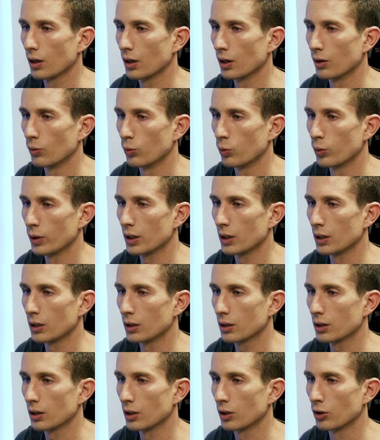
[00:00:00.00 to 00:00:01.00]
And
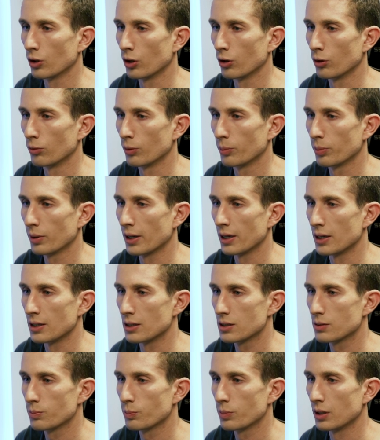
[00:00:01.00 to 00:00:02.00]
we can go
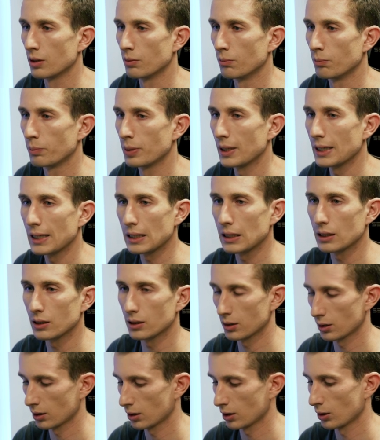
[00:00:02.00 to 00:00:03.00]
replace pin B
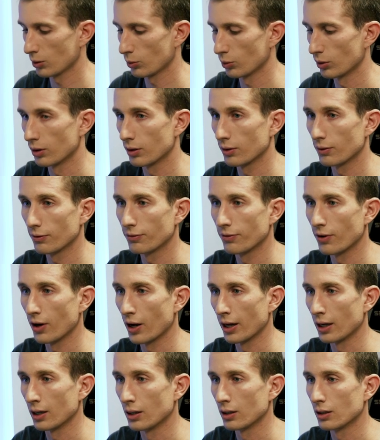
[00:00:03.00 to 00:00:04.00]
with
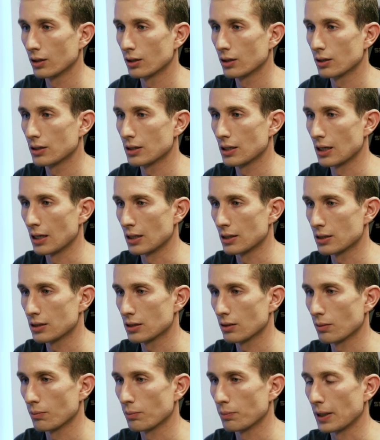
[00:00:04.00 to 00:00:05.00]
fire
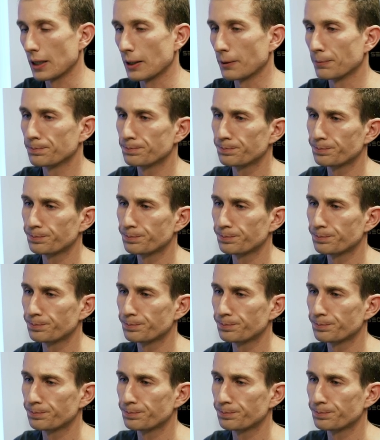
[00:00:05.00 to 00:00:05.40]
test B.